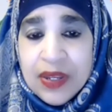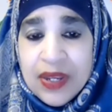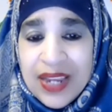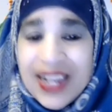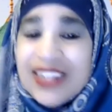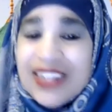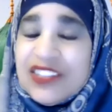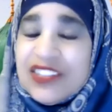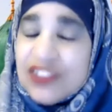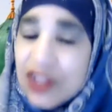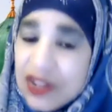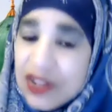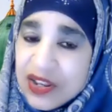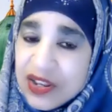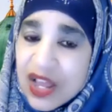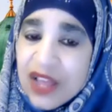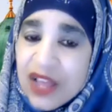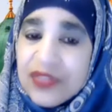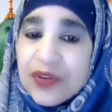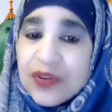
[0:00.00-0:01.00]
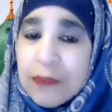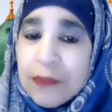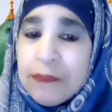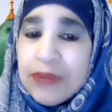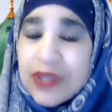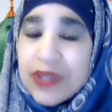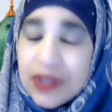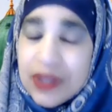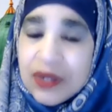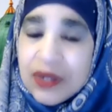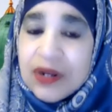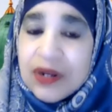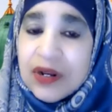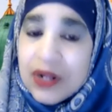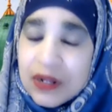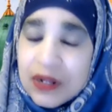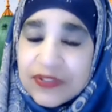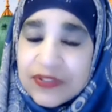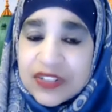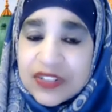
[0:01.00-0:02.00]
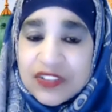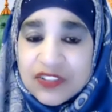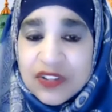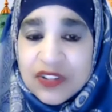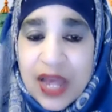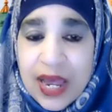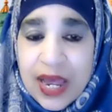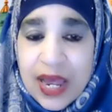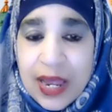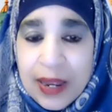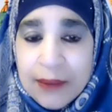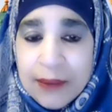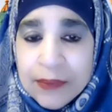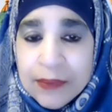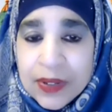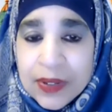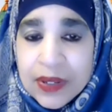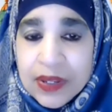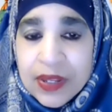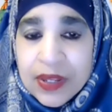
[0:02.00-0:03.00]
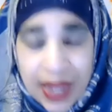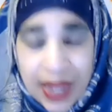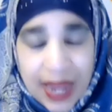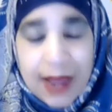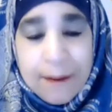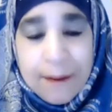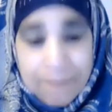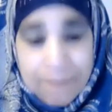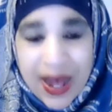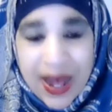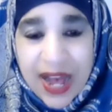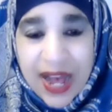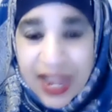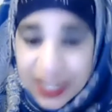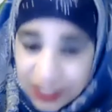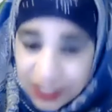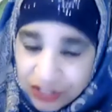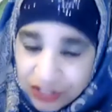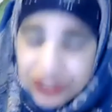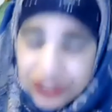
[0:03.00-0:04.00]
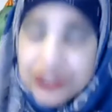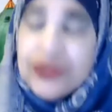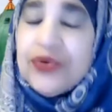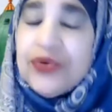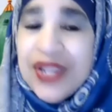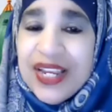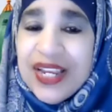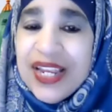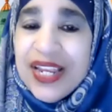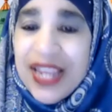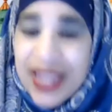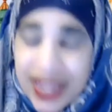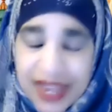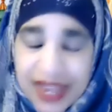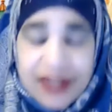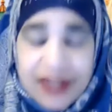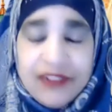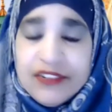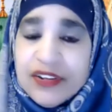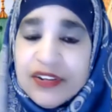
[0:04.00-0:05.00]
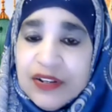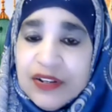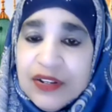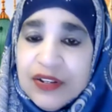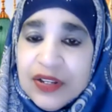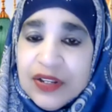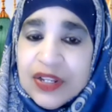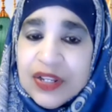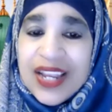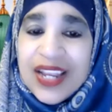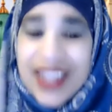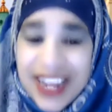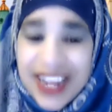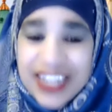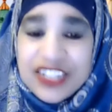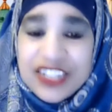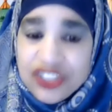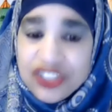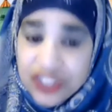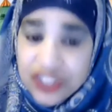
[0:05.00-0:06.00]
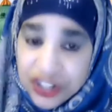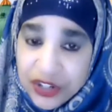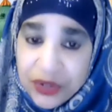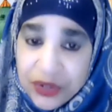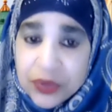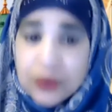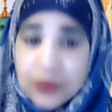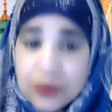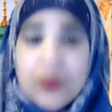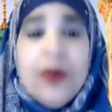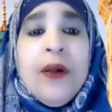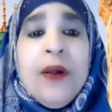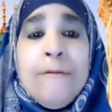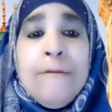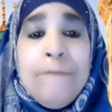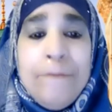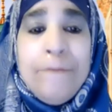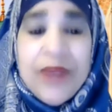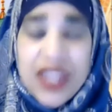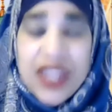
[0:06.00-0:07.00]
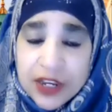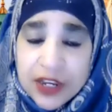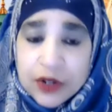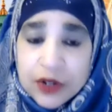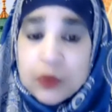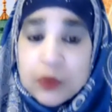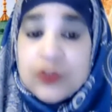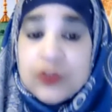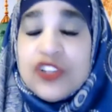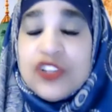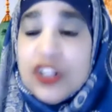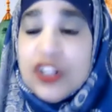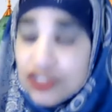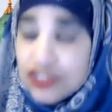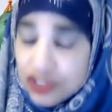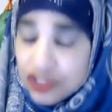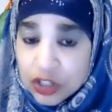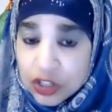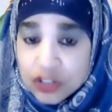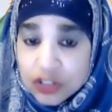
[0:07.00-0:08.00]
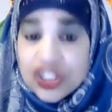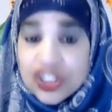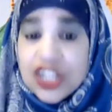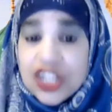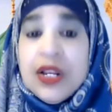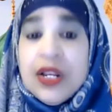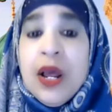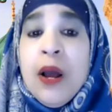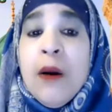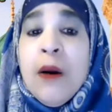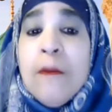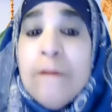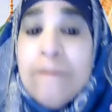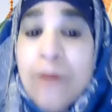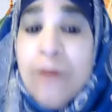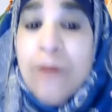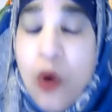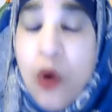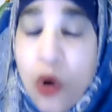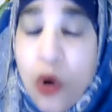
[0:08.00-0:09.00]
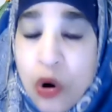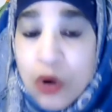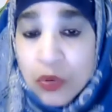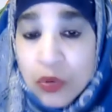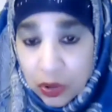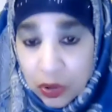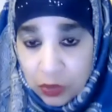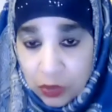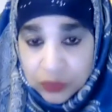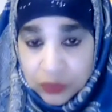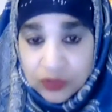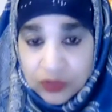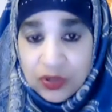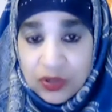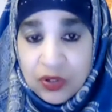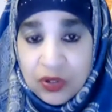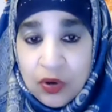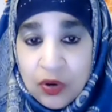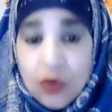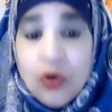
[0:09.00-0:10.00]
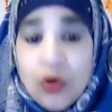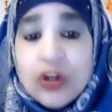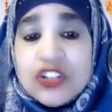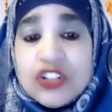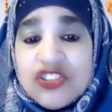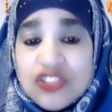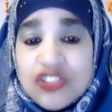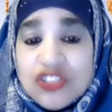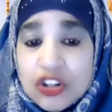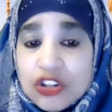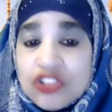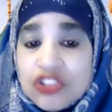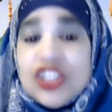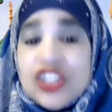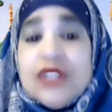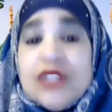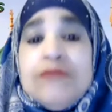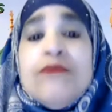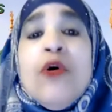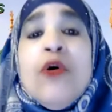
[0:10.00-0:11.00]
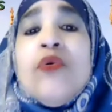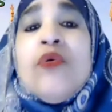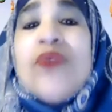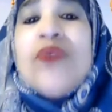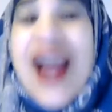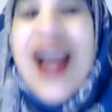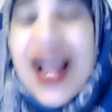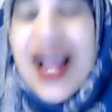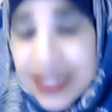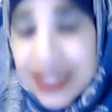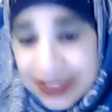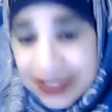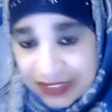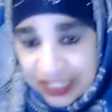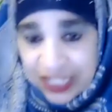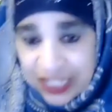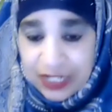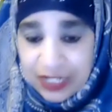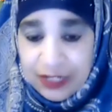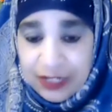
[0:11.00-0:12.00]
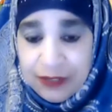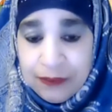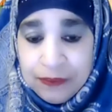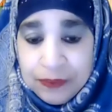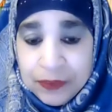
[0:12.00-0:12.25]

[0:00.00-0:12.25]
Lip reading: It's another pillar of Islam. And by doing it, it too builds certain morals or certain morality.